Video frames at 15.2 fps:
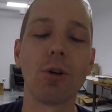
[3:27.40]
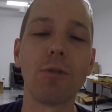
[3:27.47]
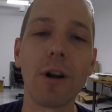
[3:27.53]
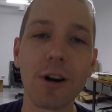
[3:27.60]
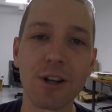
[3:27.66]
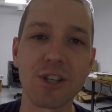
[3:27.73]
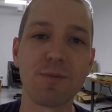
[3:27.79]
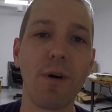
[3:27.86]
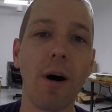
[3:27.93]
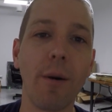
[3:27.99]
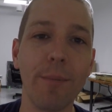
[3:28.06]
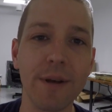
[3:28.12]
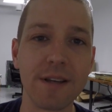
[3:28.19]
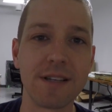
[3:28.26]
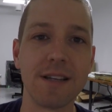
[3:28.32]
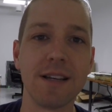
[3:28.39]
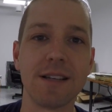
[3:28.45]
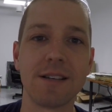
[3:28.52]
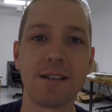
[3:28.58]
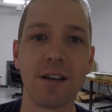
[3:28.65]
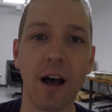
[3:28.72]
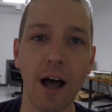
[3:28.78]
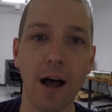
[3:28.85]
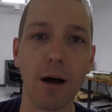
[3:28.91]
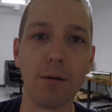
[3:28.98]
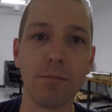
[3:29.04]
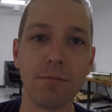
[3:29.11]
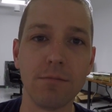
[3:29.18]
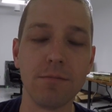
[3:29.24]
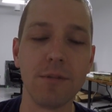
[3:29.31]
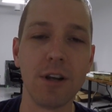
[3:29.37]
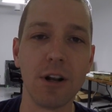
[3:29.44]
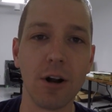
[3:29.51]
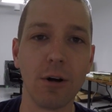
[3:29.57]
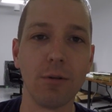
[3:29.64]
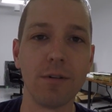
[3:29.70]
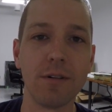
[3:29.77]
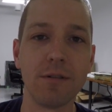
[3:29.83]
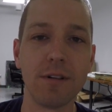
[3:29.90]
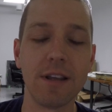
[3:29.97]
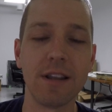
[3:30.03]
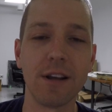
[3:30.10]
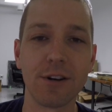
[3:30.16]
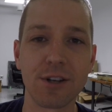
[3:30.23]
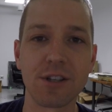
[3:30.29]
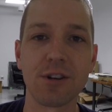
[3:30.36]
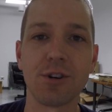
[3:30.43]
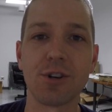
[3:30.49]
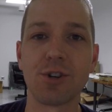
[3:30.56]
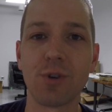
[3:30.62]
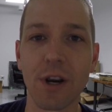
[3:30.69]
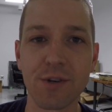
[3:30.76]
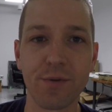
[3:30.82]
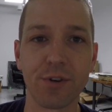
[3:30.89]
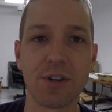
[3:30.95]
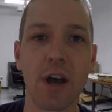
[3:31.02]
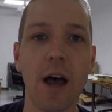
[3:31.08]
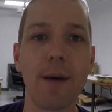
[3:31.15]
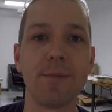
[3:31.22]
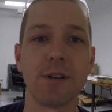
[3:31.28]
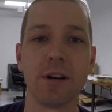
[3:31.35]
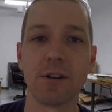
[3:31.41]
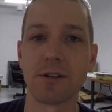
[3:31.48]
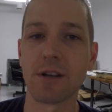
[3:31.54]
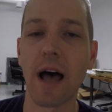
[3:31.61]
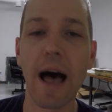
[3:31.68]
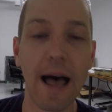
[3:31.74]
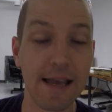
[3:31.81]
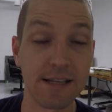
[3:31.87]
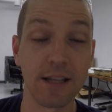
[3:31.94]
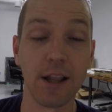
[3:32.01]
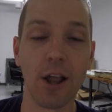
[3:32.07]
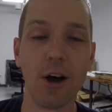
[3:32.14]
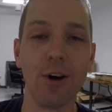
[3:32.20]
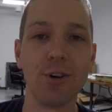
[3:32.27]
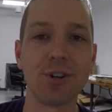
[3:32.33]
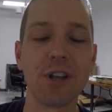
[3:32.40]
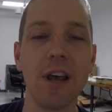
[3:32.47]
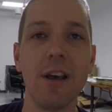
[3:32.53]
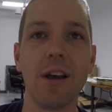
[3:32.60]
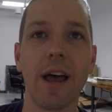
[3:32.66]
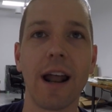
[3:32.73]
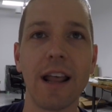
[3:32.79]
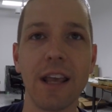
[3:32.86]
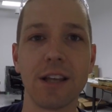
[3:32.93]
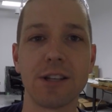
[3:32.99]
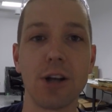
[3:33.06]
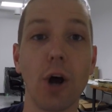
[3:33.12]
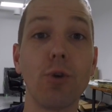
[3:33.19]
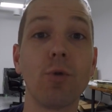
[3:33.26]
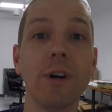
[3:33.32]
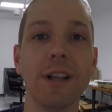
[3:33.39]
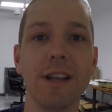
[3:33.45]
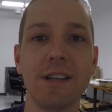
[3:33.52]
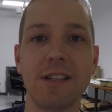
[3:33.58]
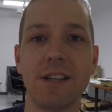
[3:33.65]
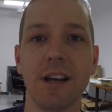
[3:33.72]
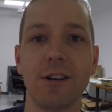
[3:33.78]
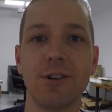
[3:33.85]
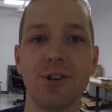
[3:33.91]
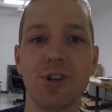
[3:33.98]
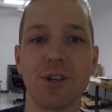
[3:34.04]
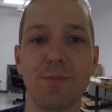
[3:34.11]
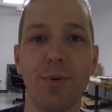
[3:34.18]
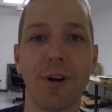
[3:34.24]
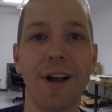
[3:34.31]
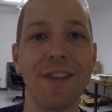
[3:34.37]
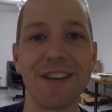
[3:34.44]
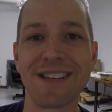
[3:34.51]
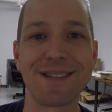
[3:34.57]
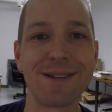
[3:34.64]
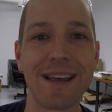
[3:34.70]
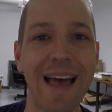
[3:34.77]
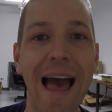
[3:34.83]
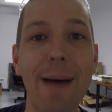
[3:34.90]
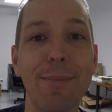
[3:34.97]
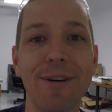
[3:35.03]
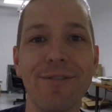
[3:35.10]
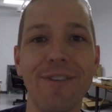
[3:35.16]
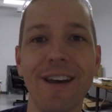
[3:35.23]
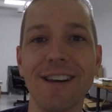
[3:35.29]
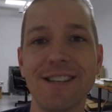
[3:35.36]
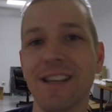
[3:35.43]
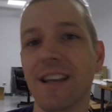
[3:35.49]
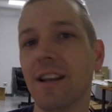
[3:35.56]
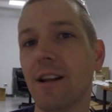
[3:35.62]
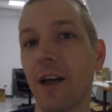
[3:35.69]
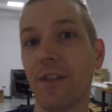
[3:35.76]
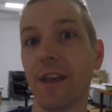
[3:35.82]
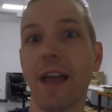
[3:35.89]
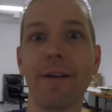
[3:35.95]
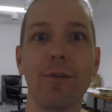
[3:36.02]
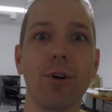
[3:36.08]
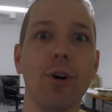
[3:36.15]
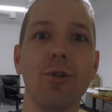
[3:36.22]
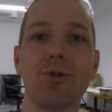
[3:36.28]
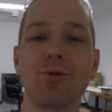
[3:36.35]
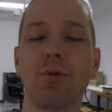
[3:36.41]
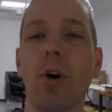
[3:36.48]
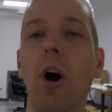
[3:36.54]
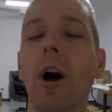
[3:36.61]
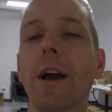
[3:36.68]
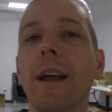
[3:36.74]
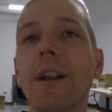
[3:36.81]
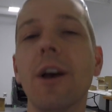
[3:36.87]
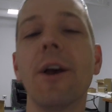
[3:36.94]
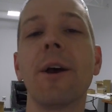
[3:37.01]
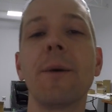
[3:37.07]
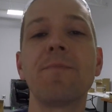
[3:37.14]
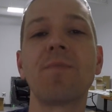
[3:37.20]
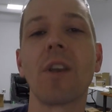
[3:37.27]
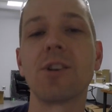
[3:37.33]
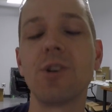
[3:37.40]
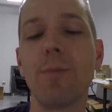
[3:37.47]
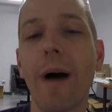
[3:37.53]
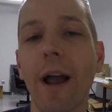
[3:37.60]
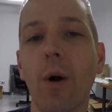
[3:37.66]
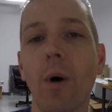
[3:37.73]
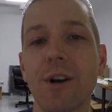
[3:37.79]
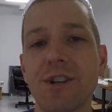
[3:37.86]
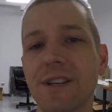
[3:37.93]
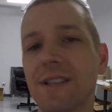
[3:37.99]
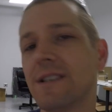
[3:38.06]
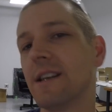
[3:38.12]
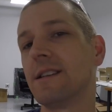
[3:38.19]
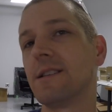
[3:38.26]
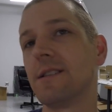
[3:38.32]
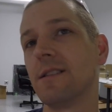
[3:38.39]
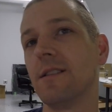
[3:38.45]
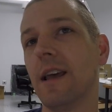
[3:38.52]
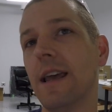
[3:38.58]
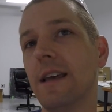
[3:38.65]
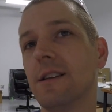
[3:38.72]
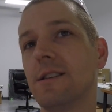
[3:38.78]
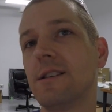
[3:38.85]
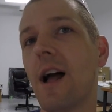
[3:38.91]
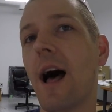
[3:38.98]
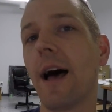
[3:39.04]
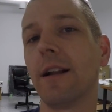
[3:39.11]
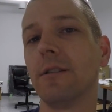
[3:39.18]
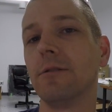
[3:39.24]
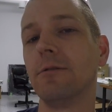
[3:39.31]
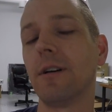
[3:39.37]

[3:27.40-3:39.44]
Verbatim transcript: running a small business, um, you know, there's stressful times, there's highs and lows. And I think it's unrealistic to just put on this happy face that nothing ever goes wrong. And so my question is, is, is not